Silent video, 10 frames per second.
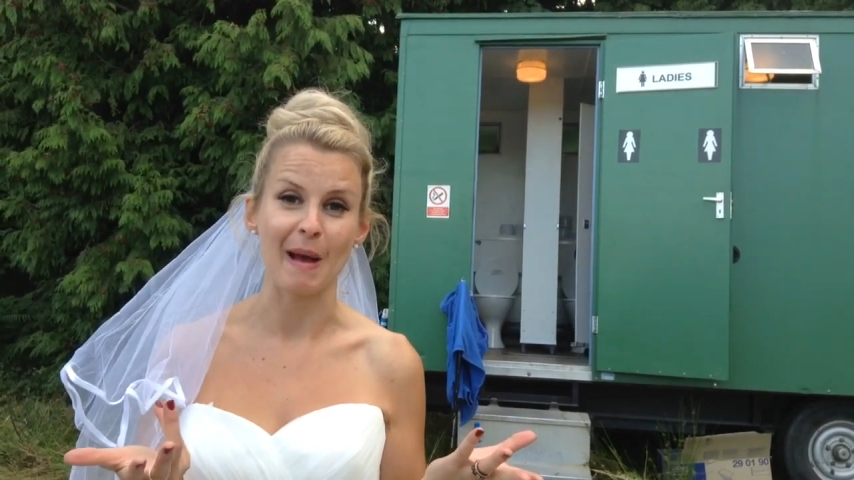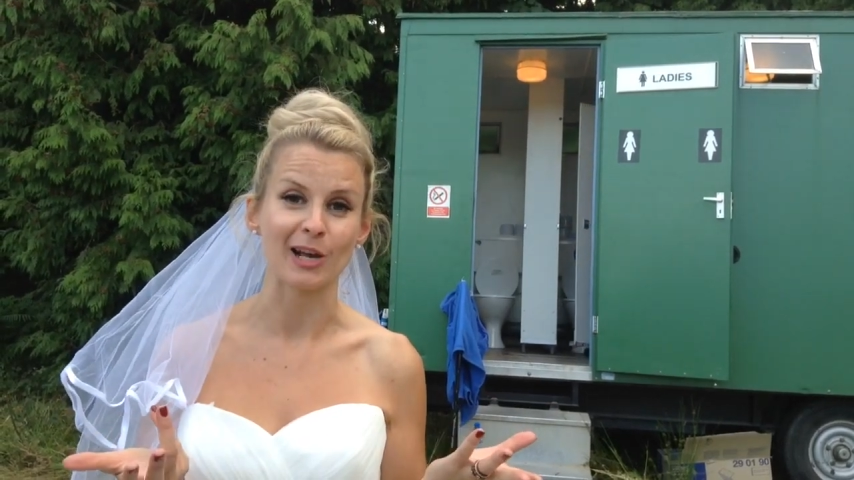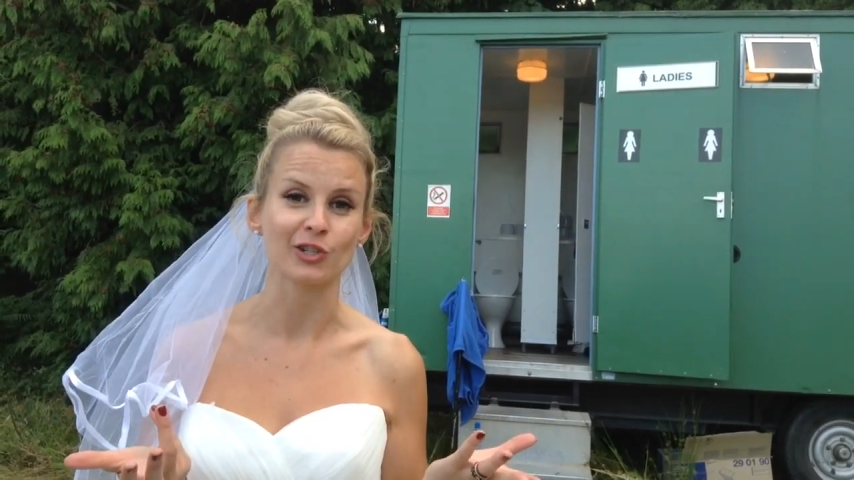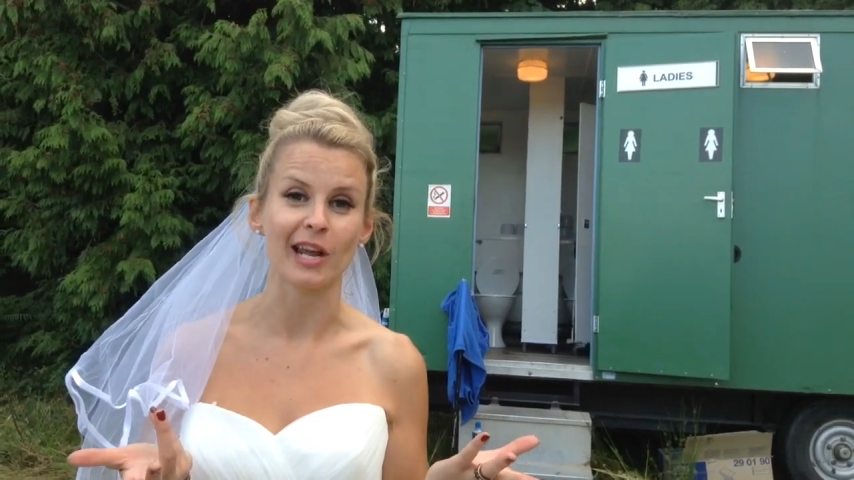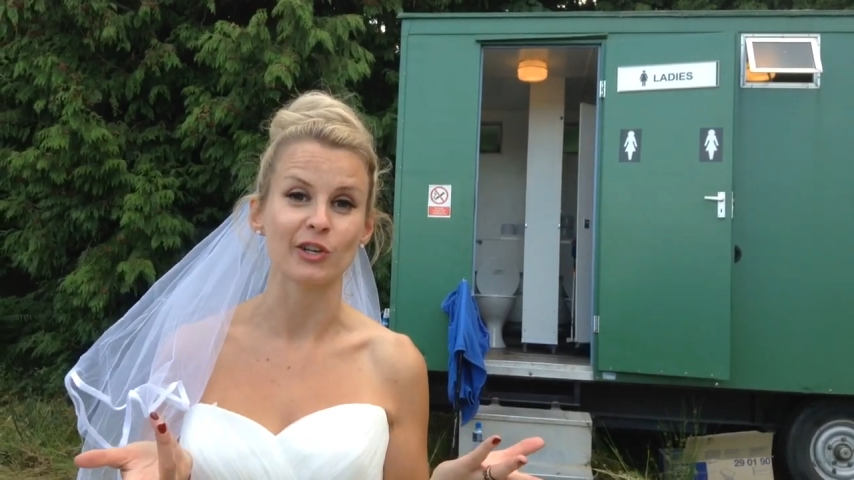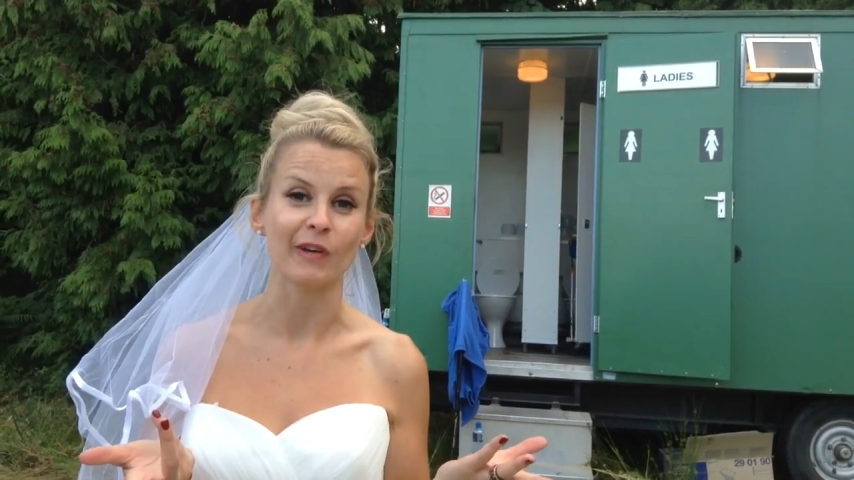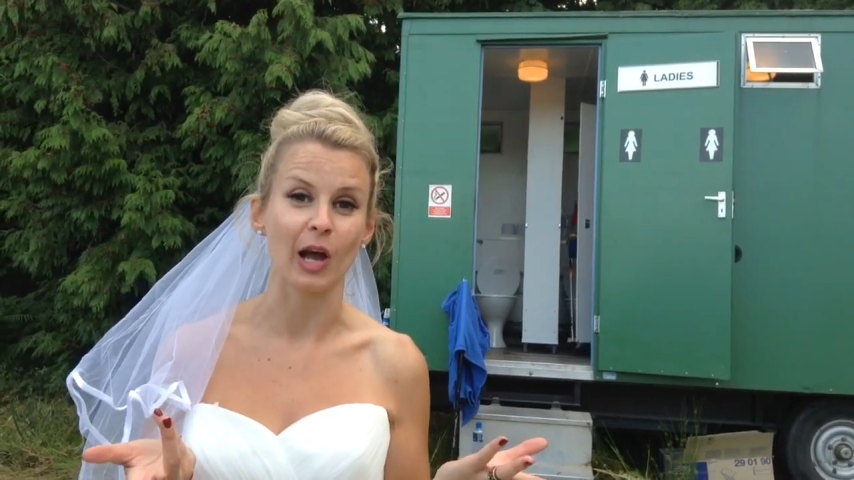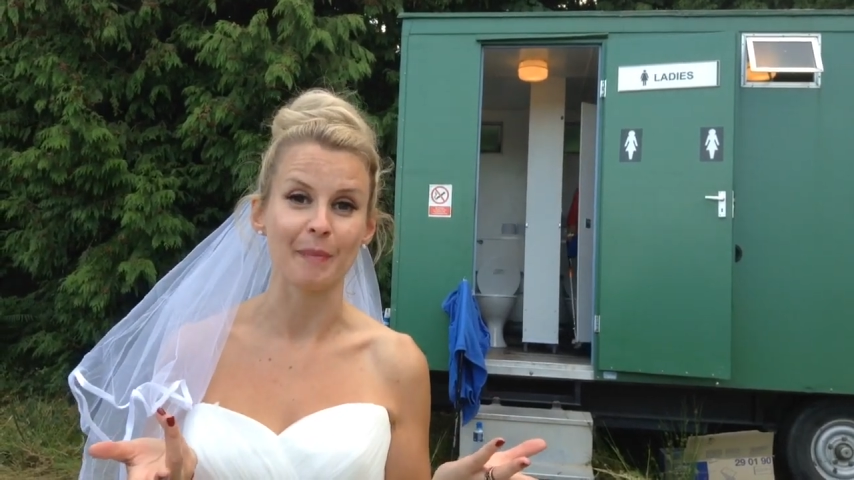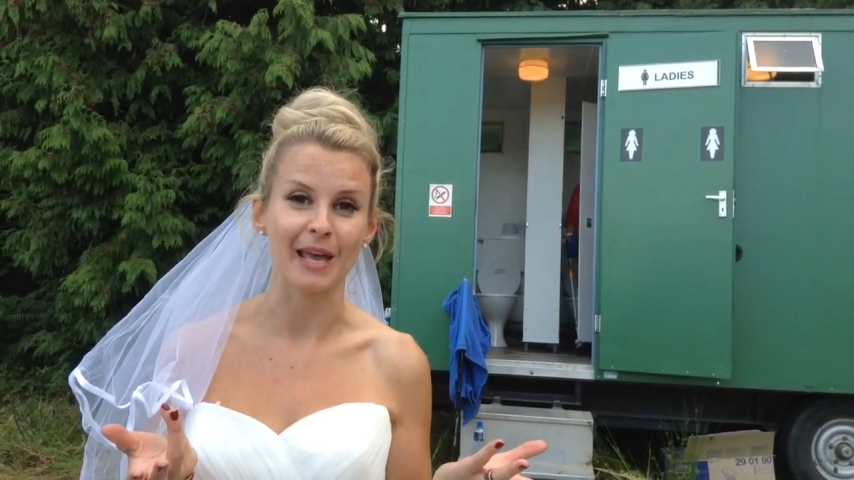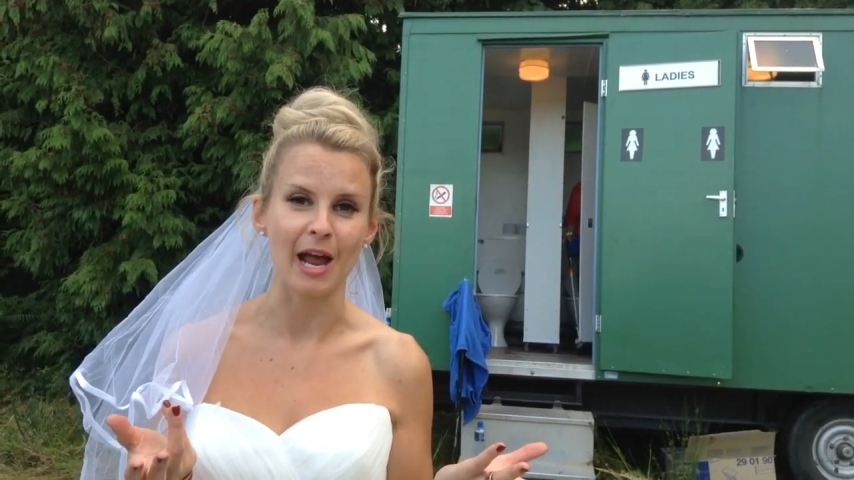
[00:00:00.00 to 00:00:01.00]
backstage VIP
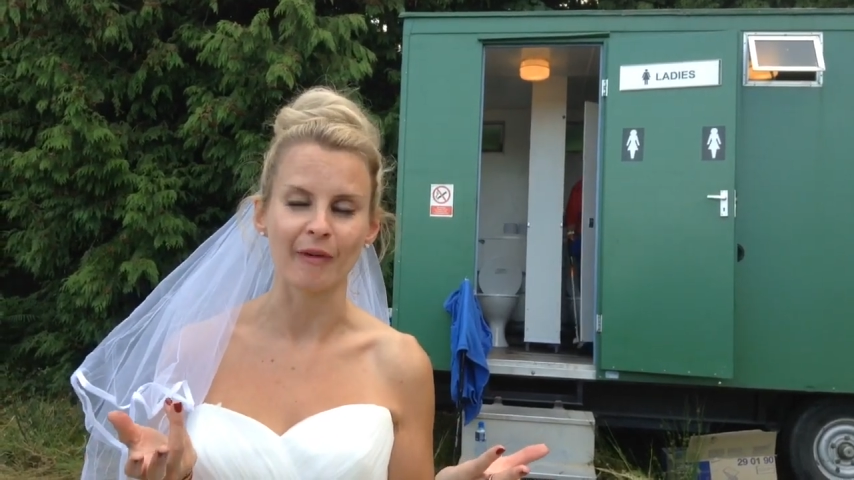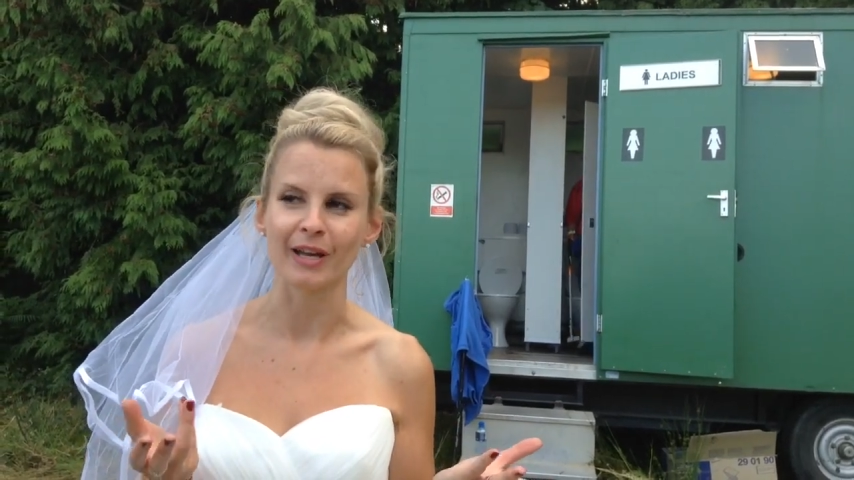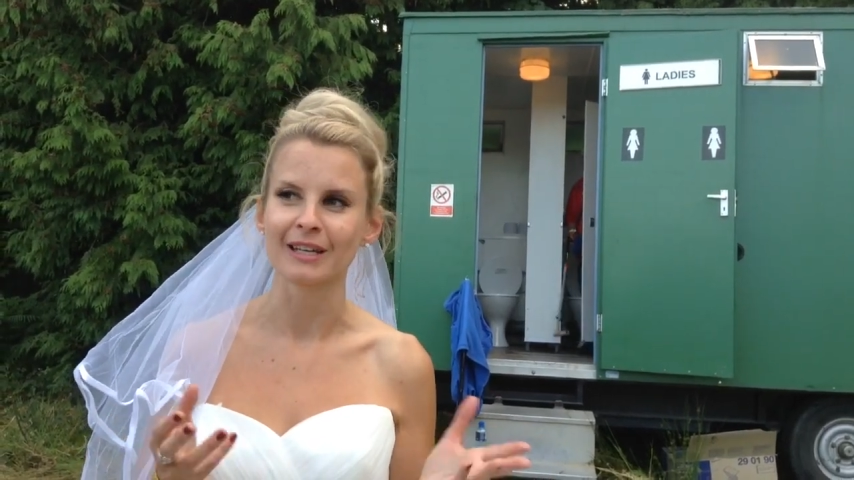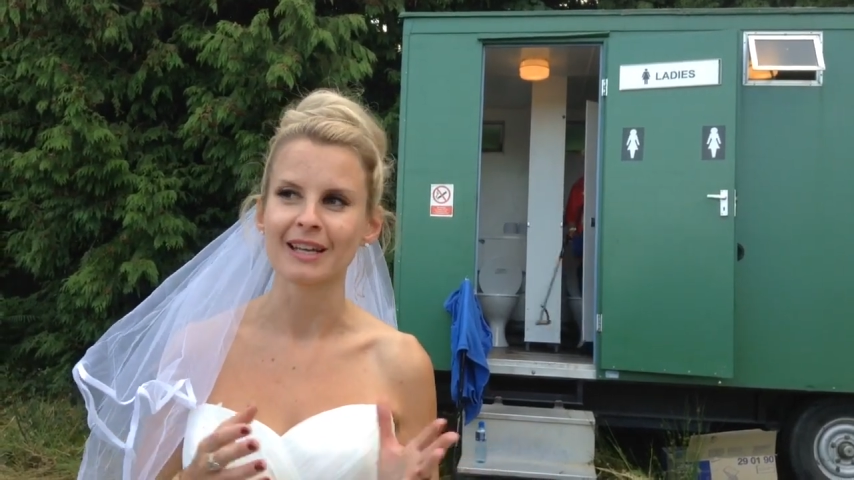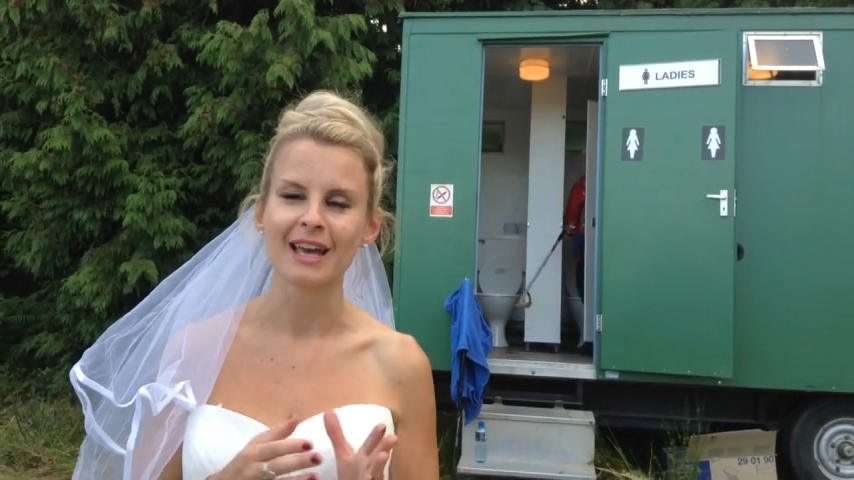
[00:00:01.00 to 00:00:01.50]
area,